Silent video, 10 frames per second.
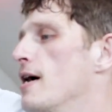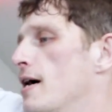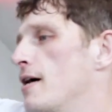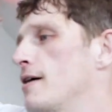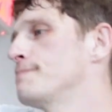
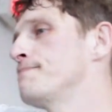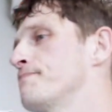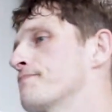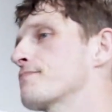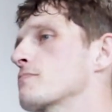Again,
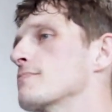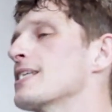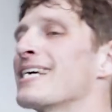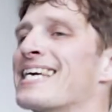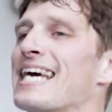
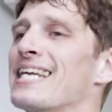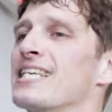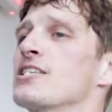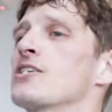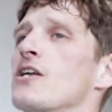
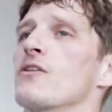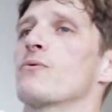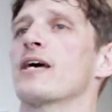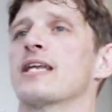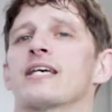it's just another
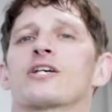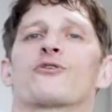way to get